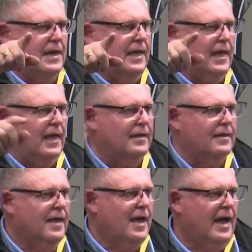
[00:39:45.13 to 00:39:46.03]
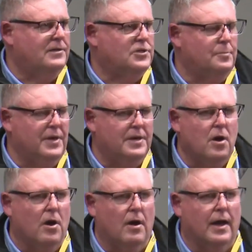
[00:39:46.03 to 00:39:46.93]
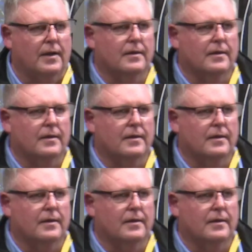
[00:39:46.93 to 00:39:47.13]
here. 8's your bid. 9.